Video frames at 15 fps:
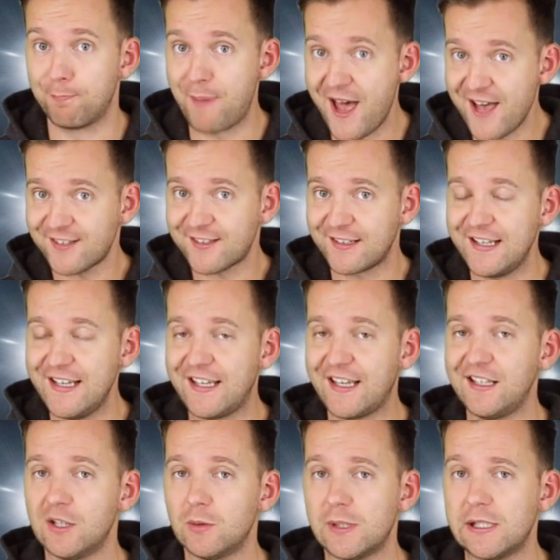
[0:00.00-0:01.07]
Best league
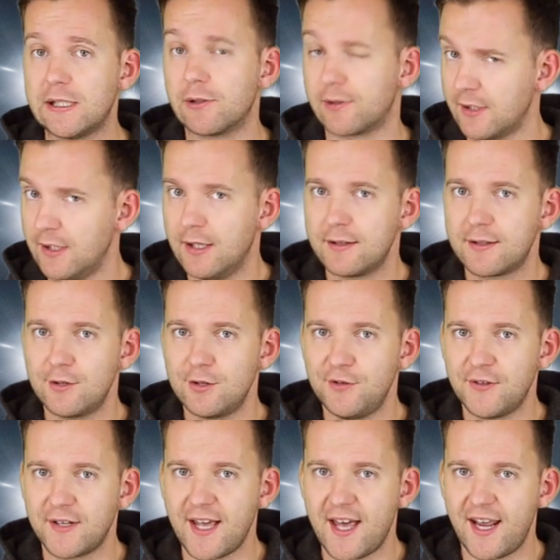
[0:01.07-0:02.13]
in the world. Don't you
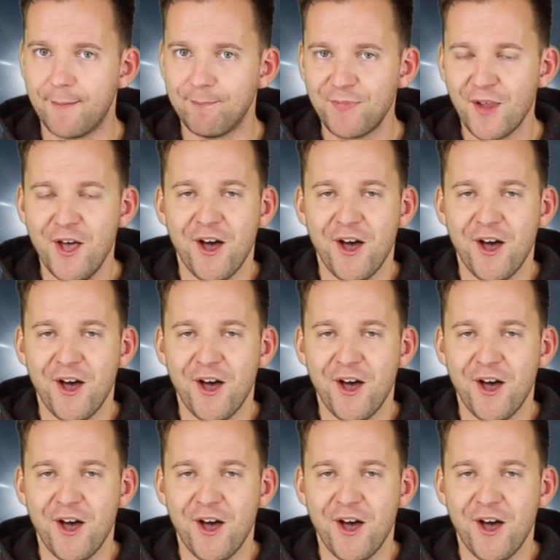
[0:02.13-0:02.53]
forget it.